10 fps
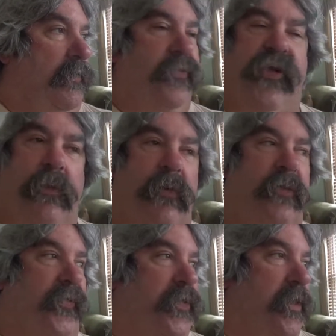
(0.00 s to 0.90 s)
wish I
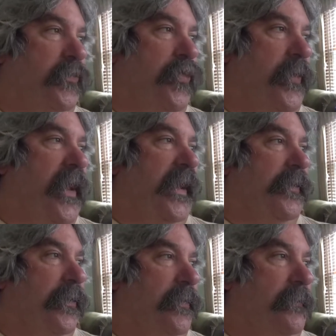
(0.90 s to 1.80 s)
was a good
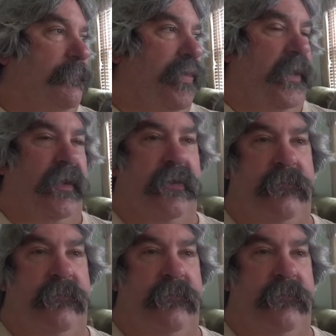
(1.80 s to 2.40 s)
creator, but